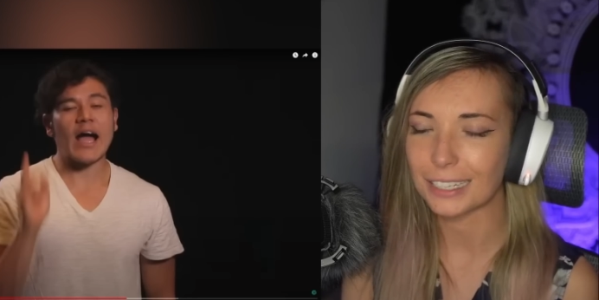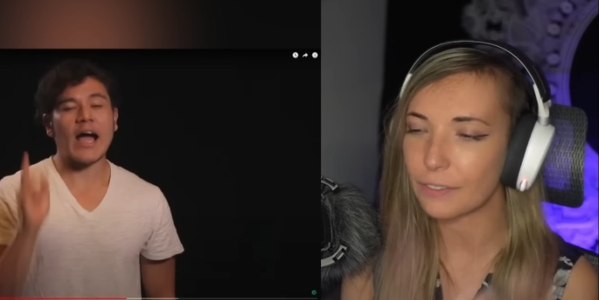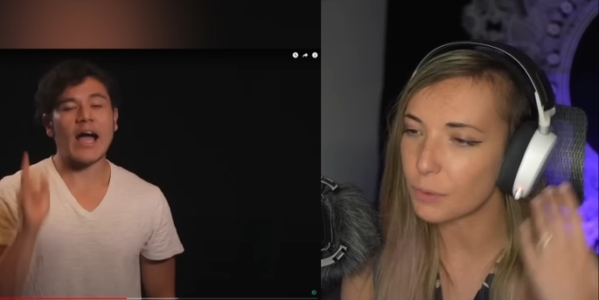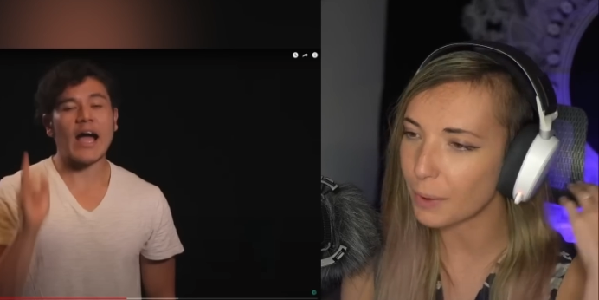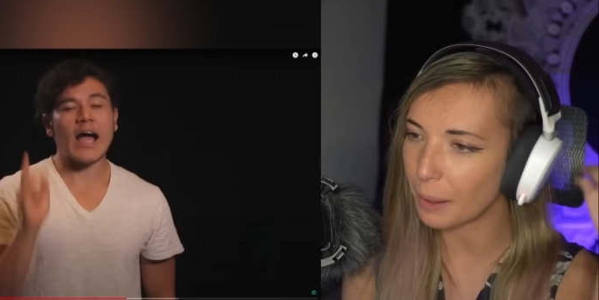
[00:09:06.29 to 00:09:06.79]

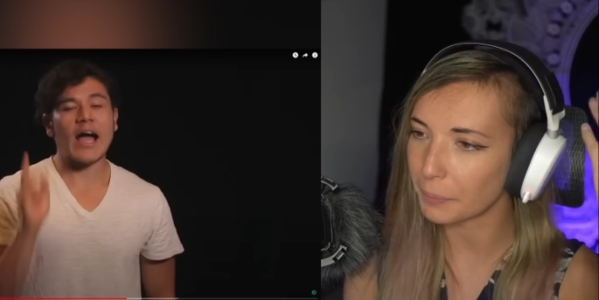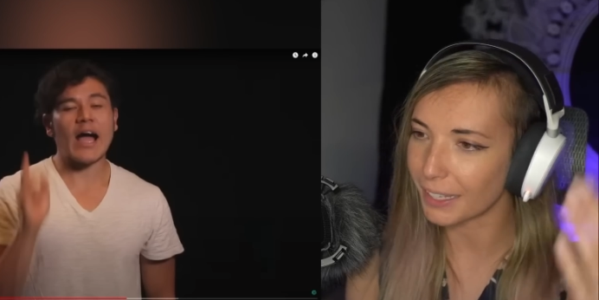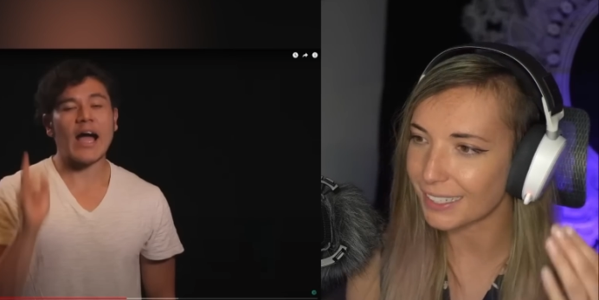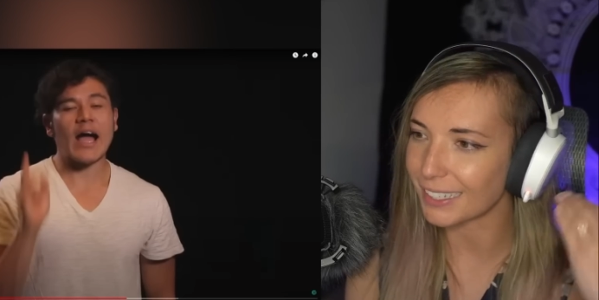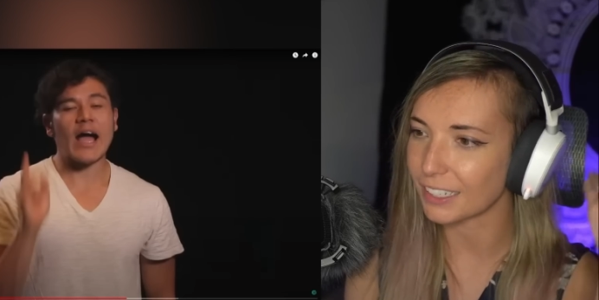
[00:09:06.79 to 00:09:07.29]
Speaker 1: Even when I'm
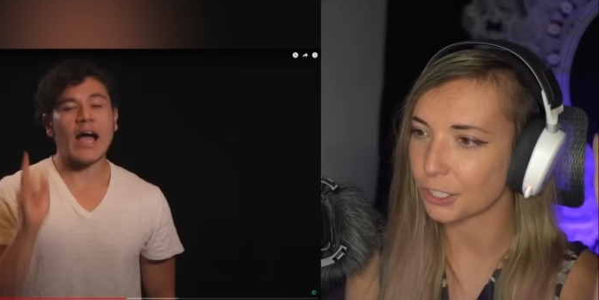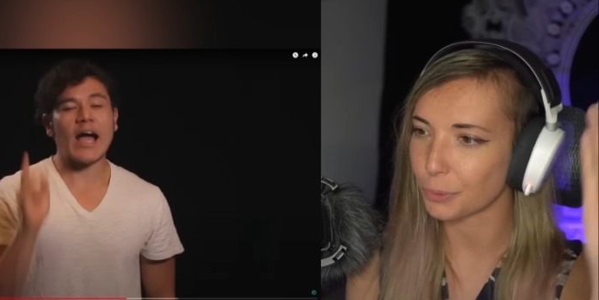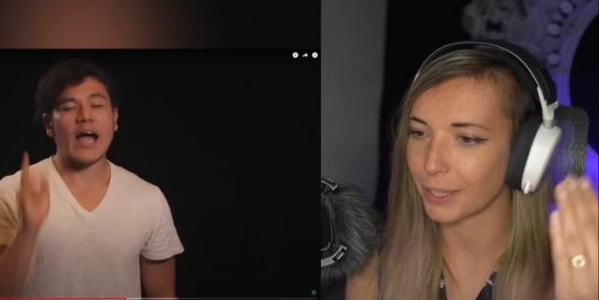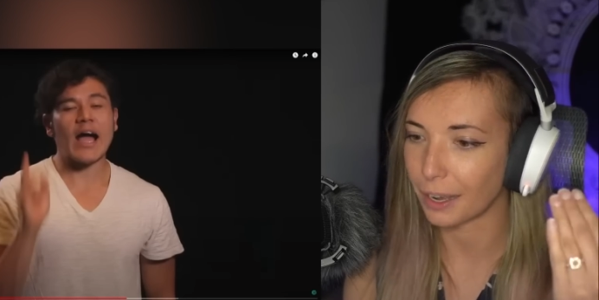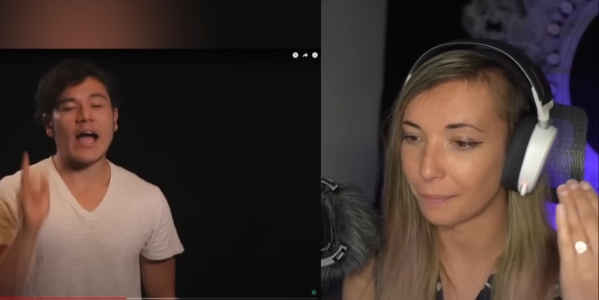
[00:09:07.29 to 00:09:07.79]
listening
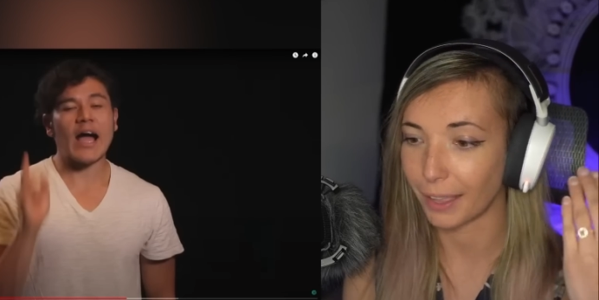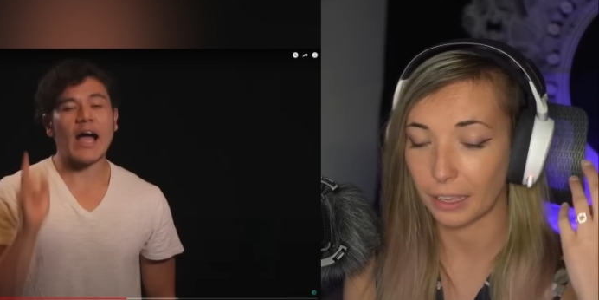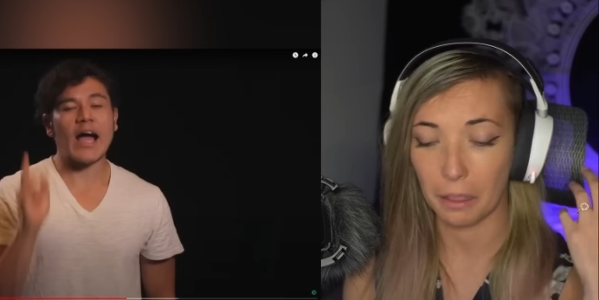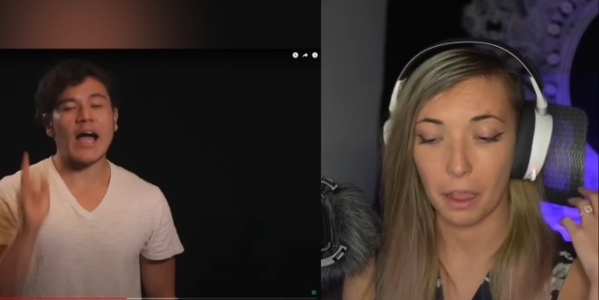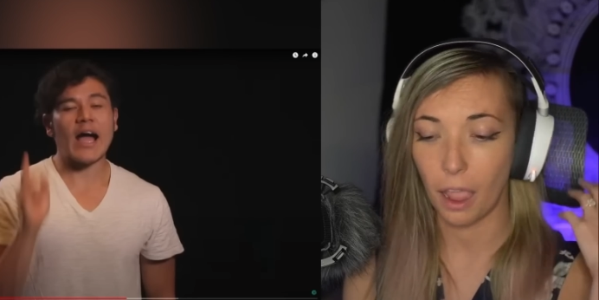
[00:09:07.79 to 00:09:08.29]
to it, I'm
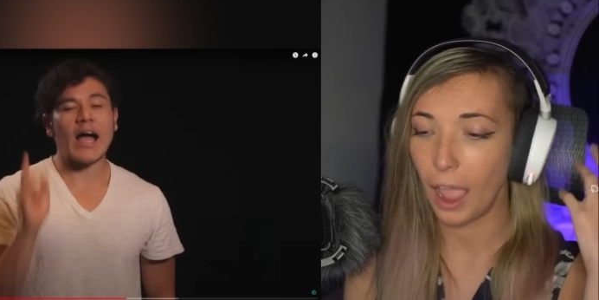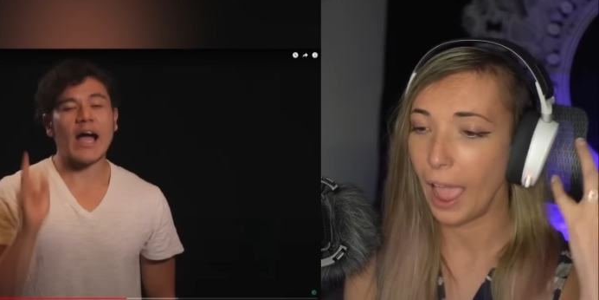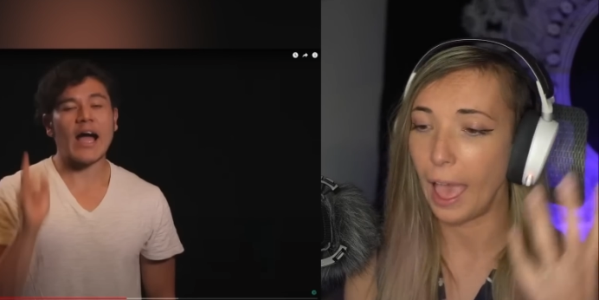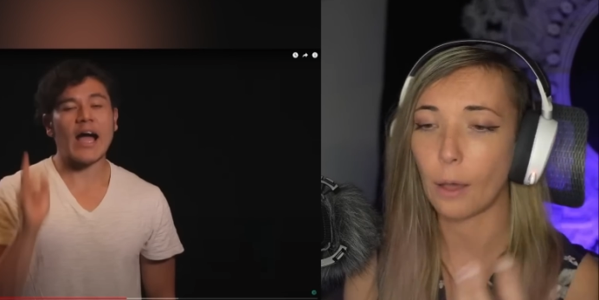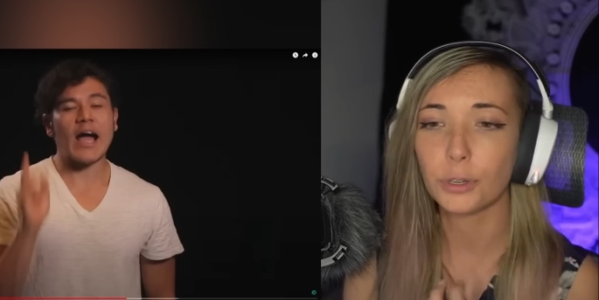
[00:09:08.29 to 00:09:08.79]
like,
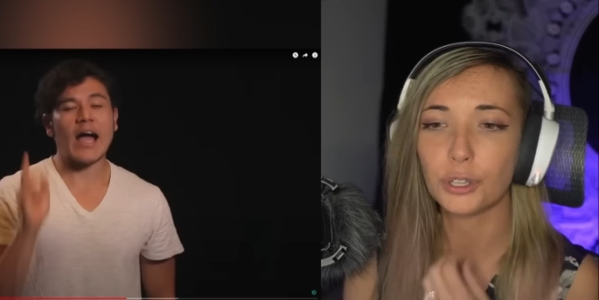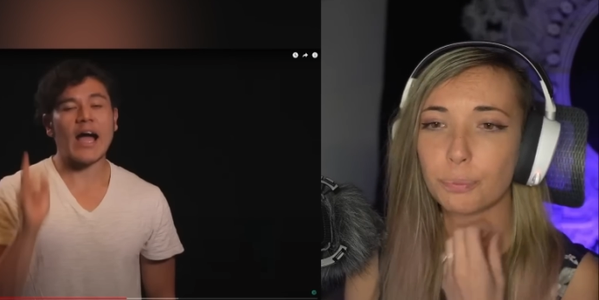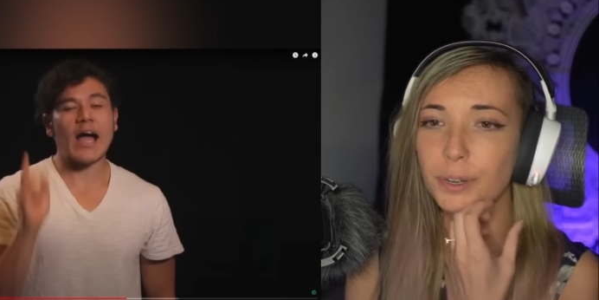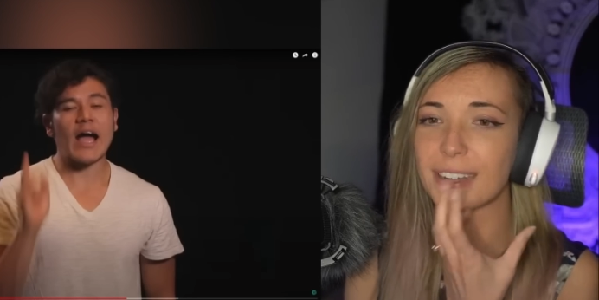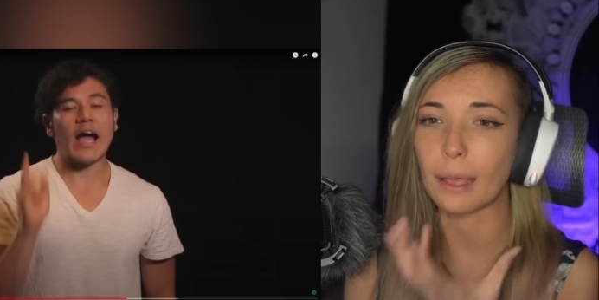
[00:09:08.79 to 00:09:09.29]
how do you
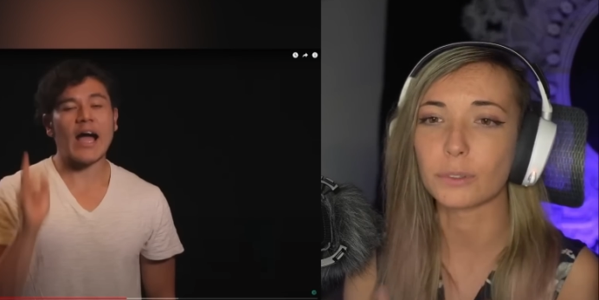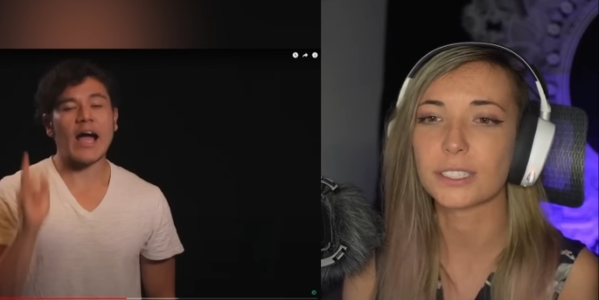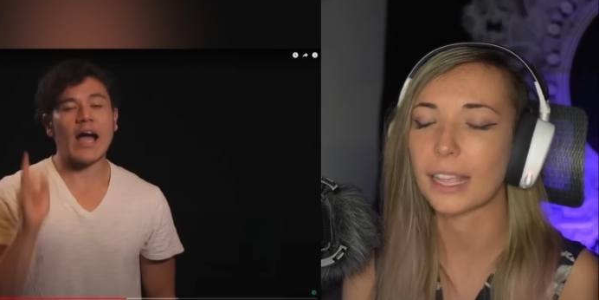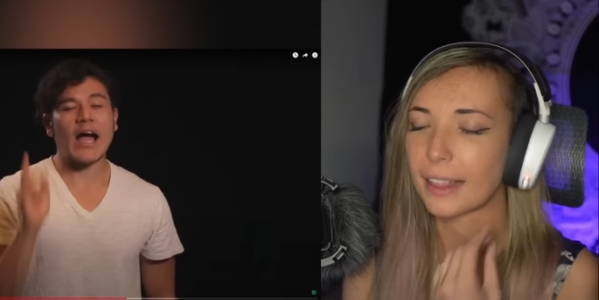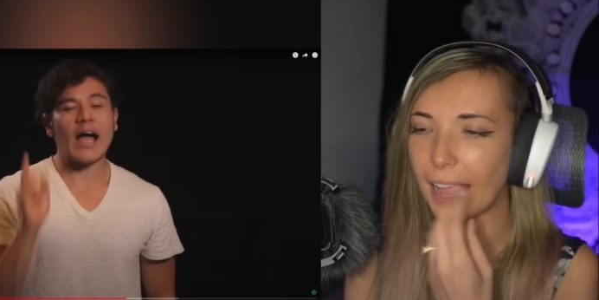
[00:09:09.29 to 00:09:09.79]

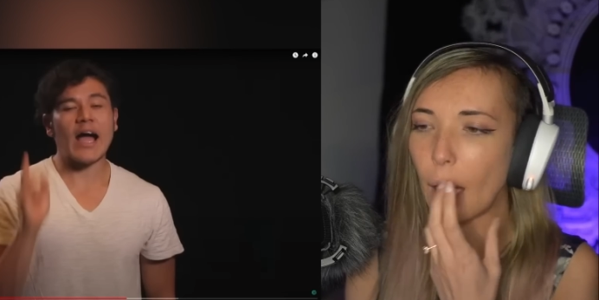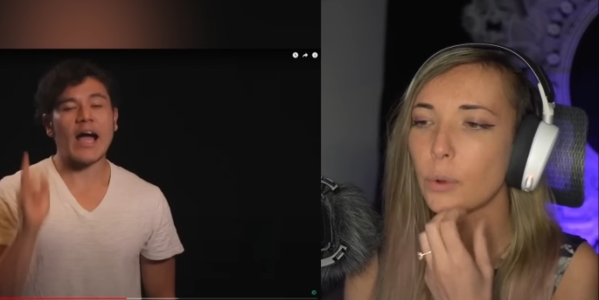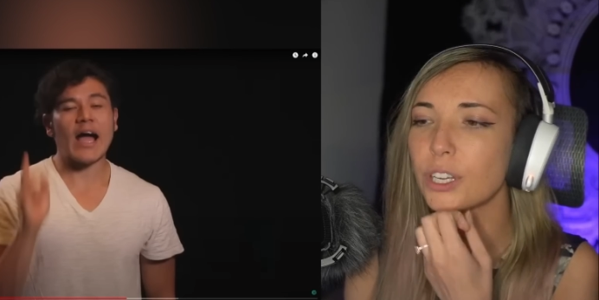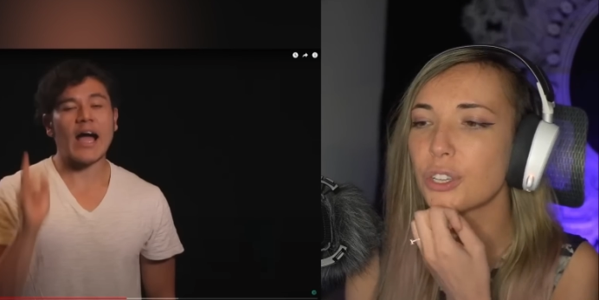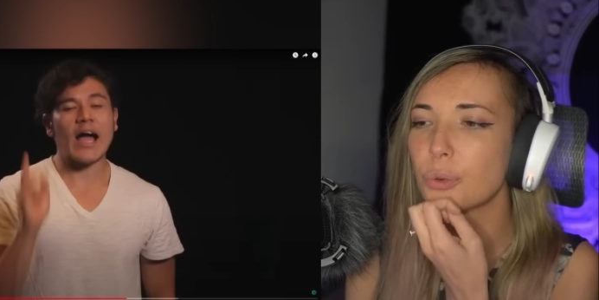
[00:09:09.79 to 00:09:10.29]
pronounce? Like,
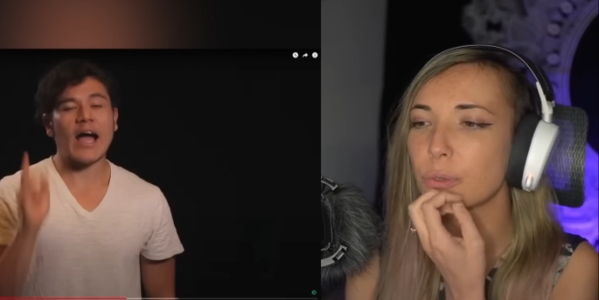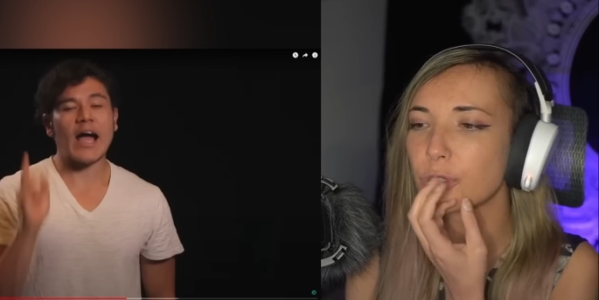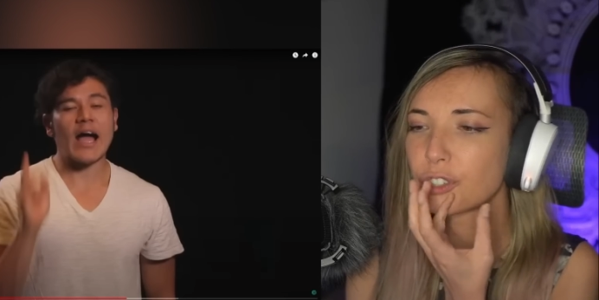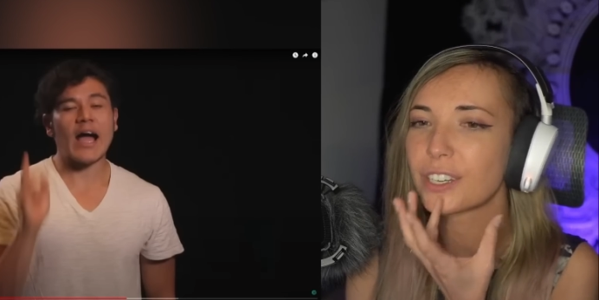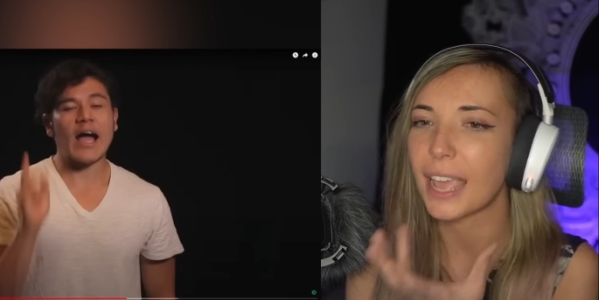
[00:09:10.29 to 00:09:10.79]
how do you
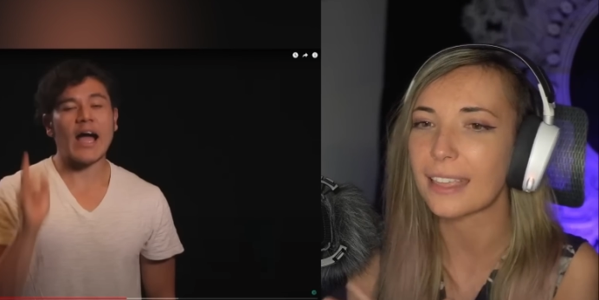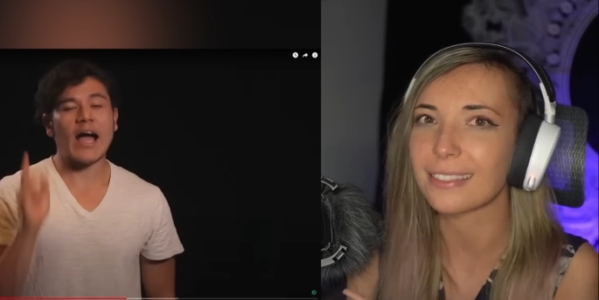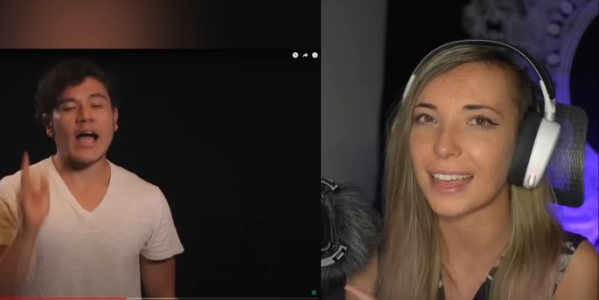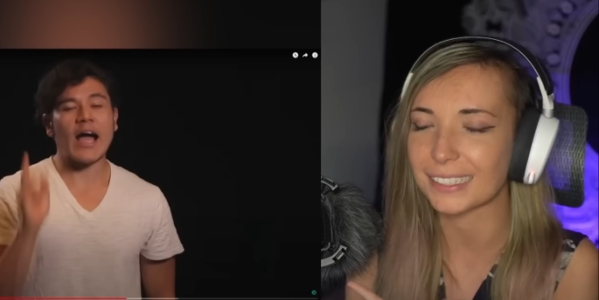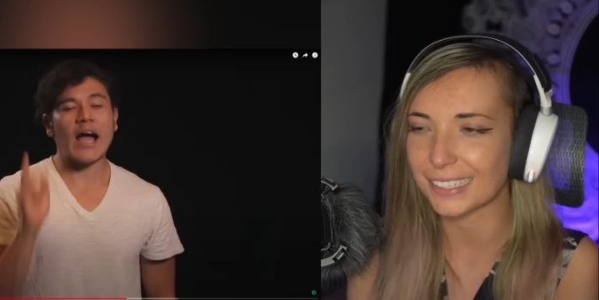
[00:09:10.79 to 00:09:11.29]

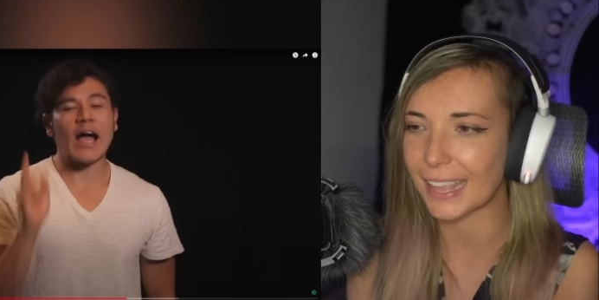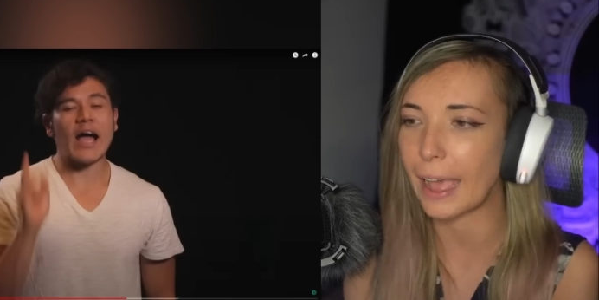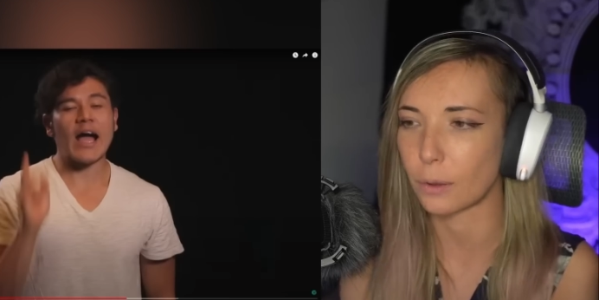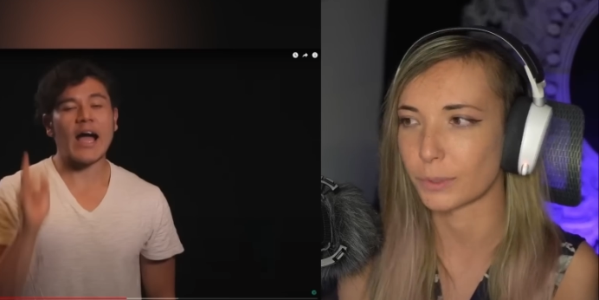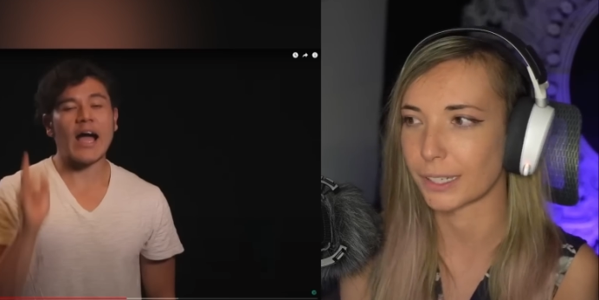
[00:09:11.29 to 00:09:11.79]
create that
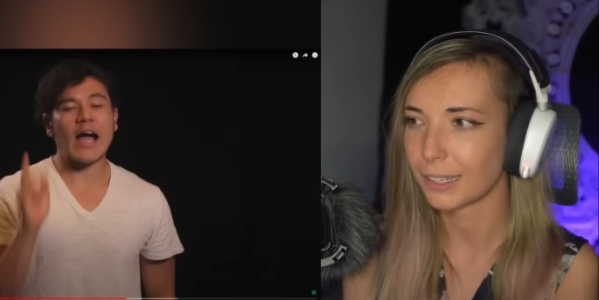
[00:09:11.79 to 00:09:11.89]
sound?